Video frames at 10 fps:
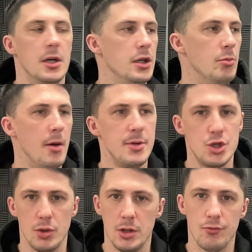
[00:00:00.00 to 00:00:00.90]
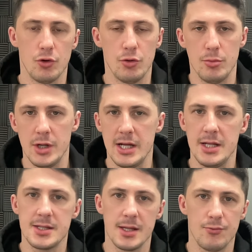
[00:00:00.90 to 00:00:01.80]
You might be joining the Royal
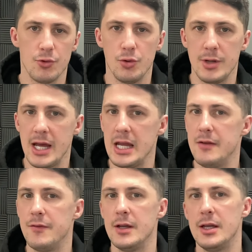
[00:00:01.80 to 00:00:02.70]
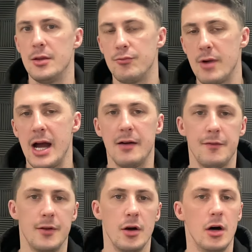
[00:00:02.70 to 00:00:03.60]
Marines, the Royal Navy, the RAF,
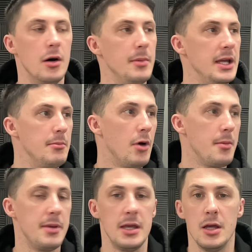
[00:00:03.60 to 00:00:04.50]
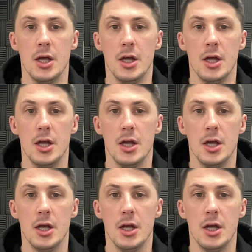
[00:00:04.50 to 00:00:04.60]
the Army, it might be